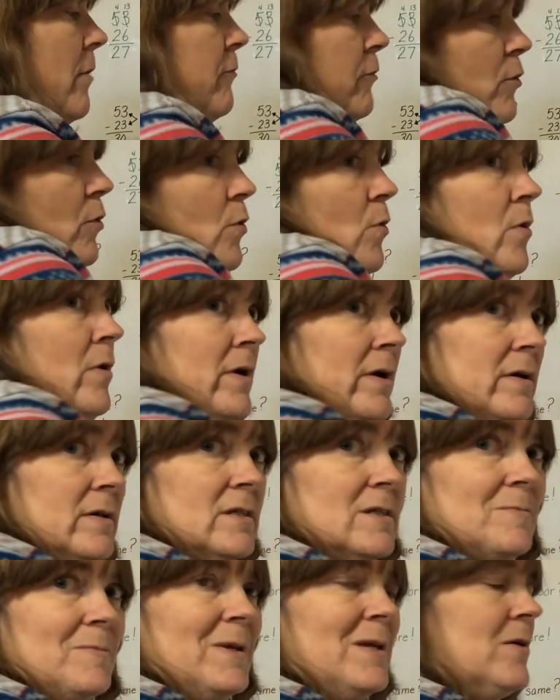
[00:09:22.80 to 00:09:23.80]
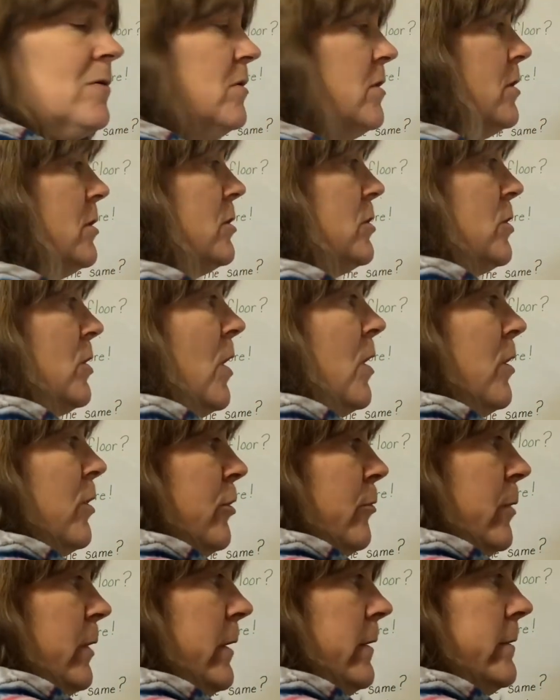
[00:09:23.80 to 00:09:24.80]
Of course, because
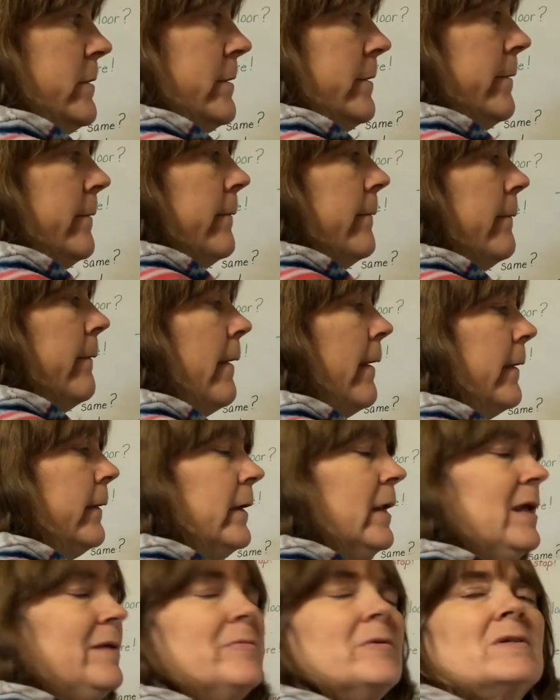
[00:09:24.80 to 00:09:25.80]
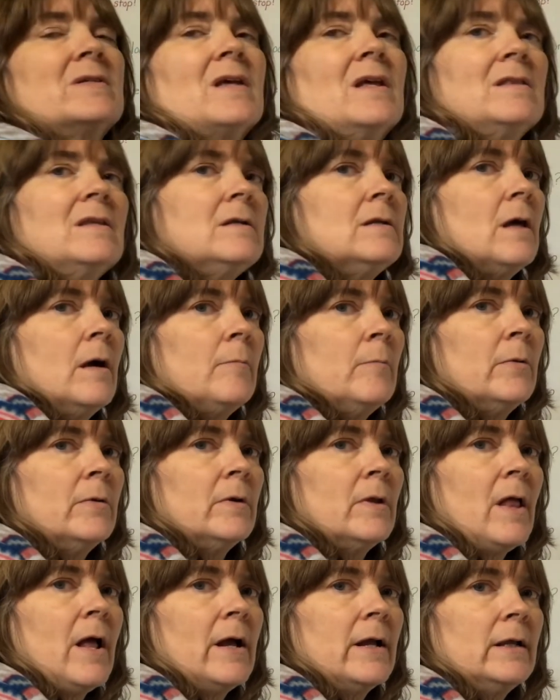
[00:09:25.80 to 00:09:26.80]
3 and 2 are neighbors on the
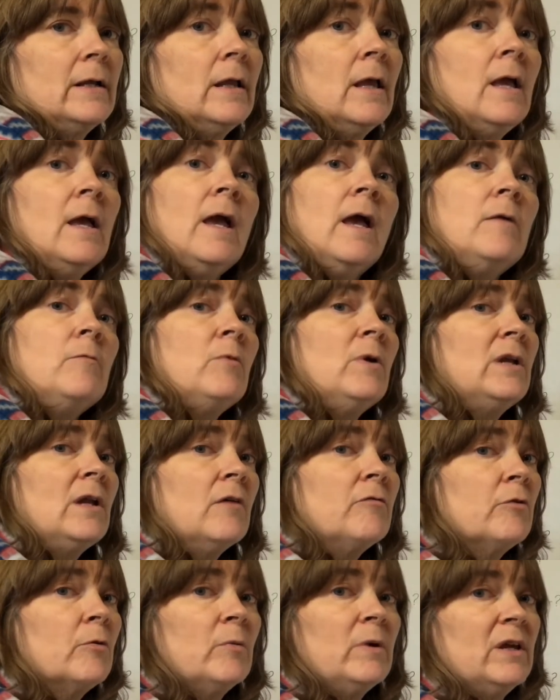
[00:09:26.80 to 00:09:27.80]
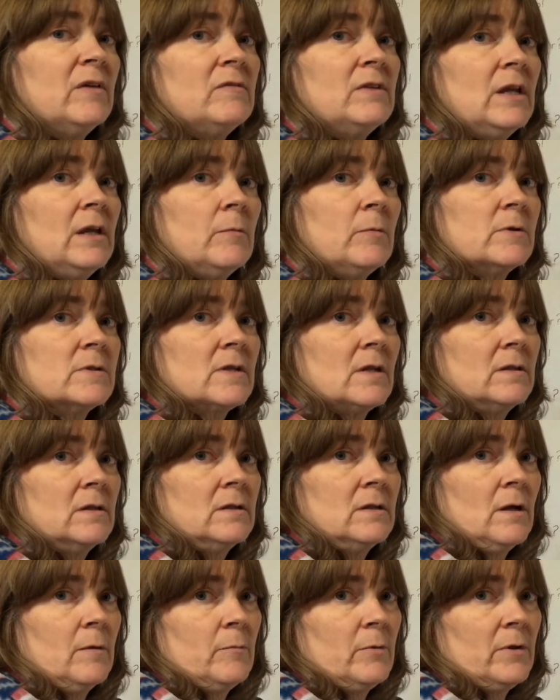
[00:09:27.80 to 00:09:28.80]
number line. And whenever we have neighbors on the
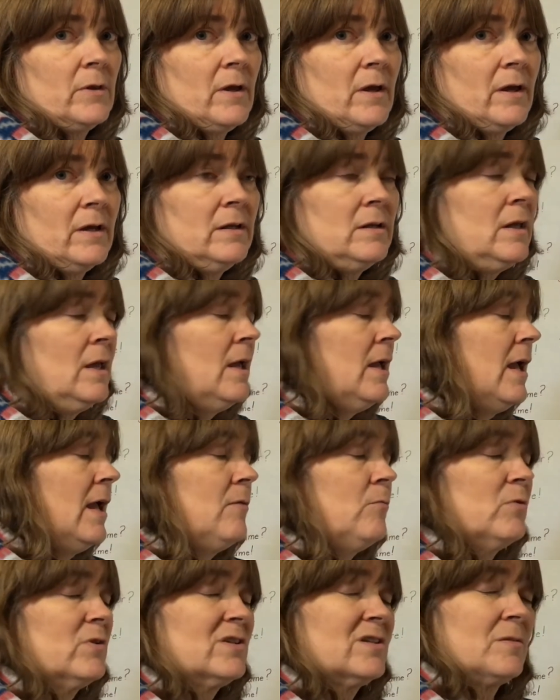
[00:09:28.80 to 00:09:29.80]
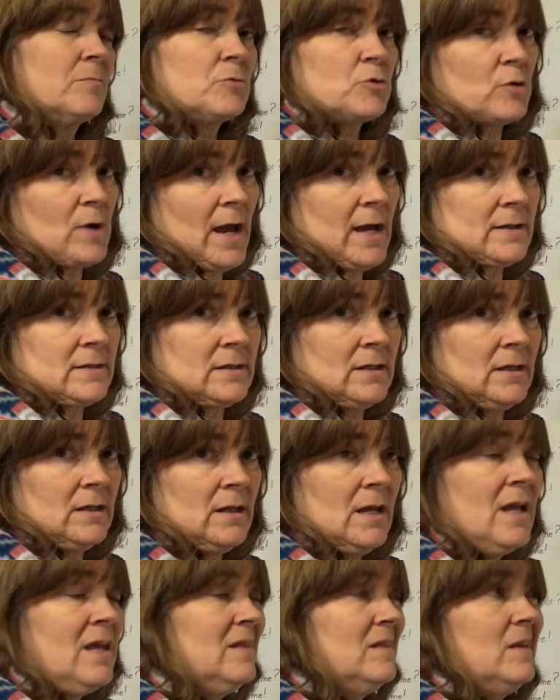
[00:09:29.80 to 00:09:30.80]
number line and we're
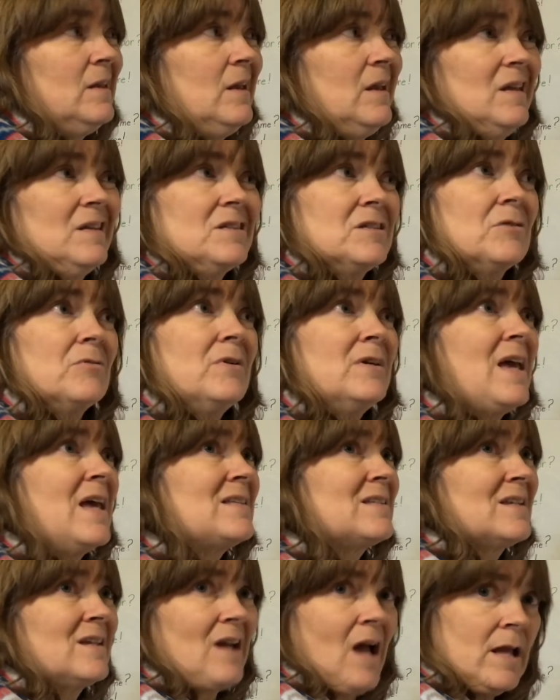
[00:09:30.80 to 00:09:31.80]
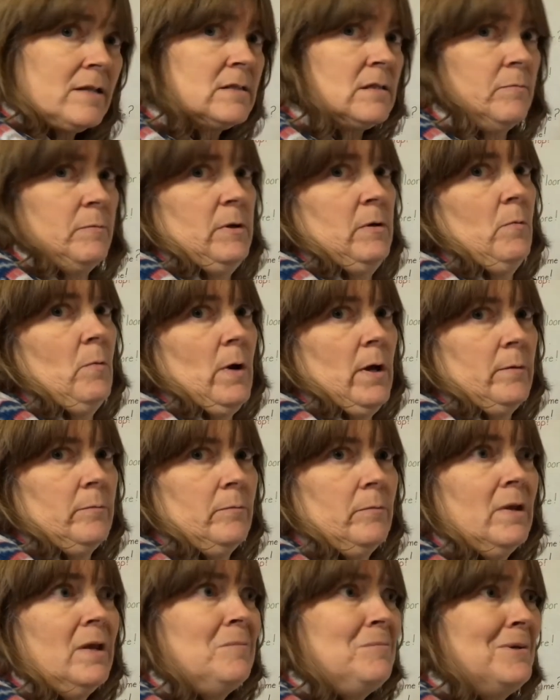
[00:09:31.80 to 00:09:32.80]
subtracting, the answer has got to be
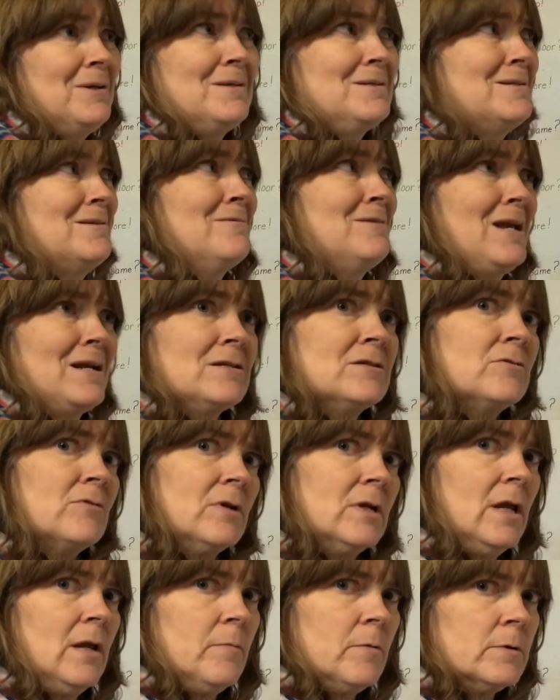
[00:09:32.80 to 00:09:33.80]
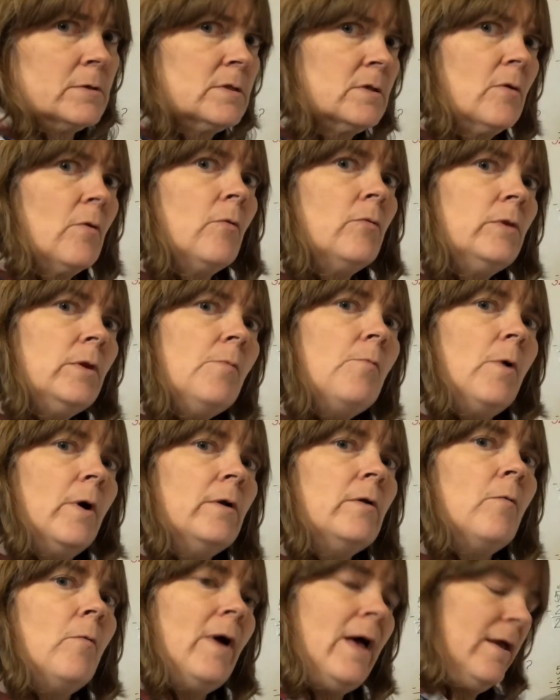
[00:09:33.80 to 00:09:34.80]
1 because they're next door neighbors. They're only
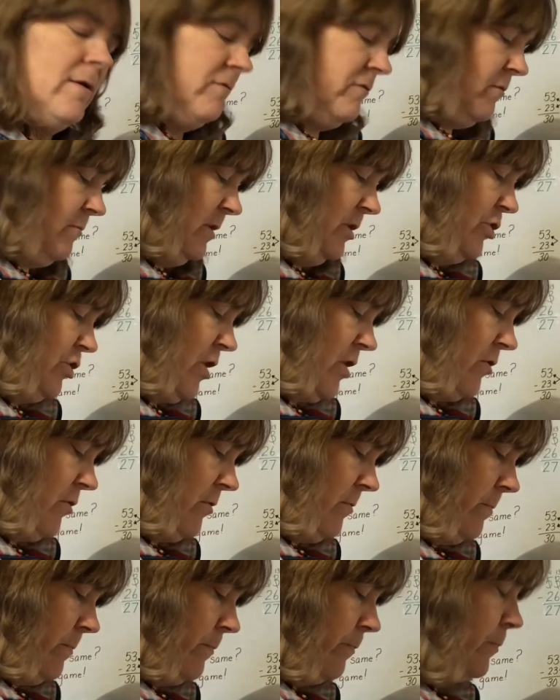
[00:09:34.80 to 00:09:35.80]
1 away from each other.